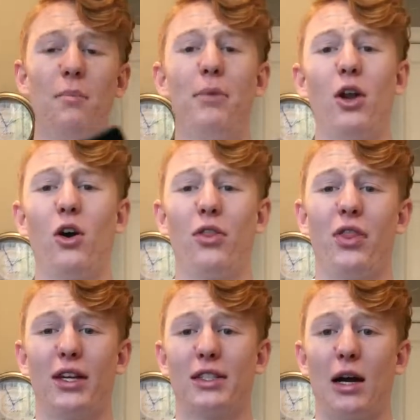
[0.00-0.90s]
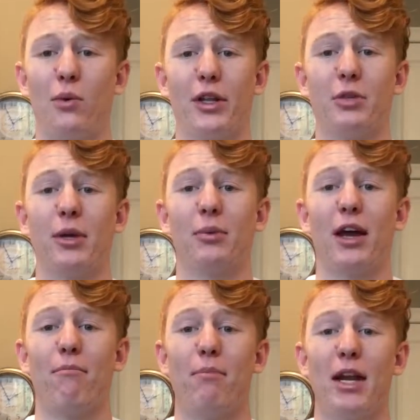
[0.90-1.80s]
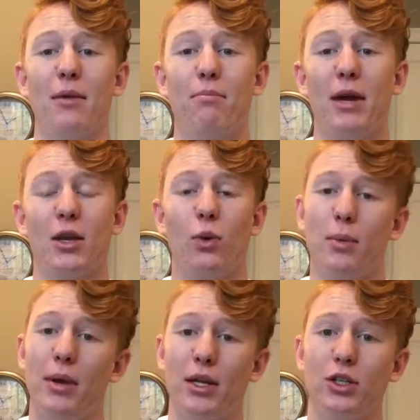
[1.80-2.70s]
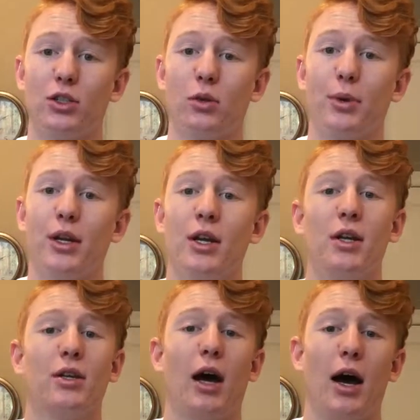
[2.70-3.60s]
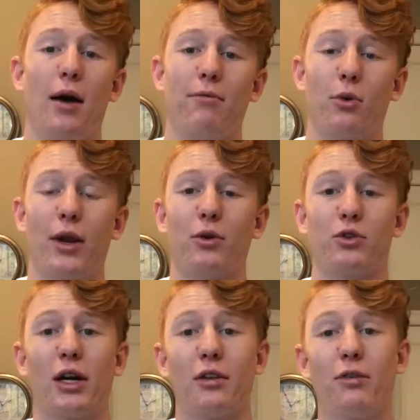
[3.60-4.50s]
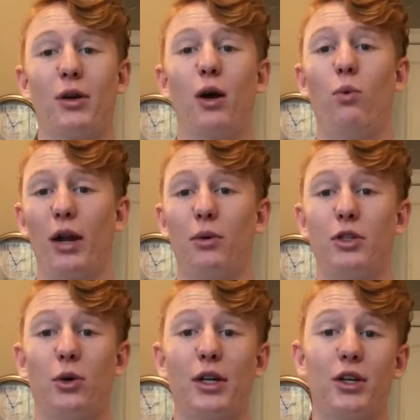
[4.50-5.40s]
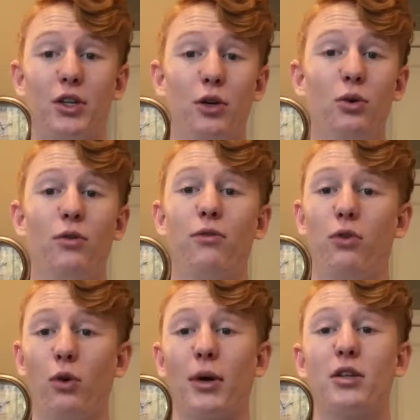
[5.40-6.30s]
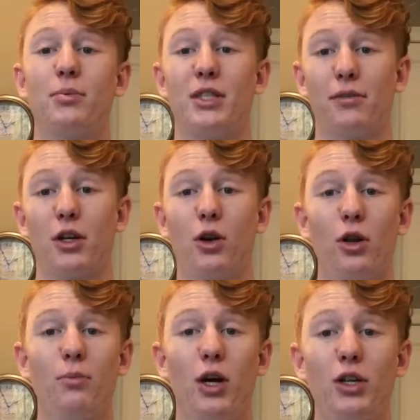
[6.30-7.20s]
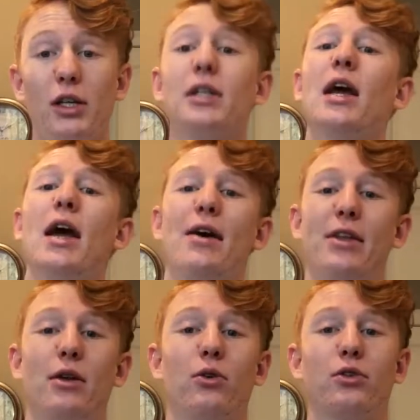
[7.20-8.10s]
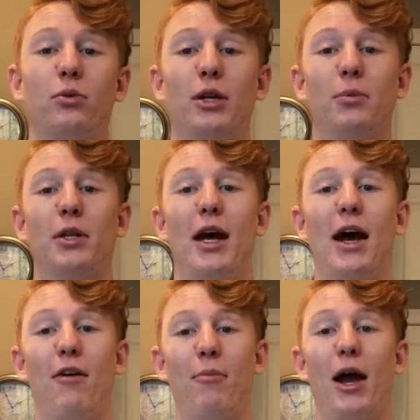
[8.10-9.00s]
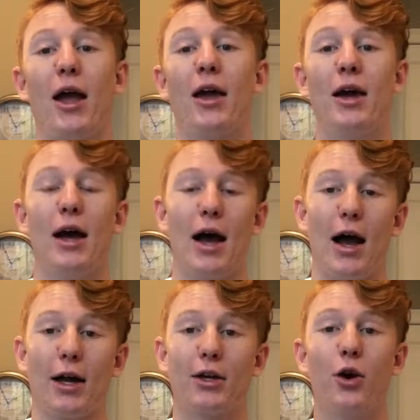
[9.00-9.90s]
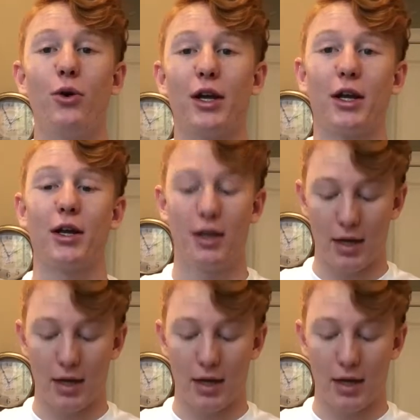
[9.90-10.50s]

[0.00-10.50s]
But on this, I wanted to be able to have many web pages open for when I was trying to figure out what I was going to do for my specific coding project, and then also be able to have my coding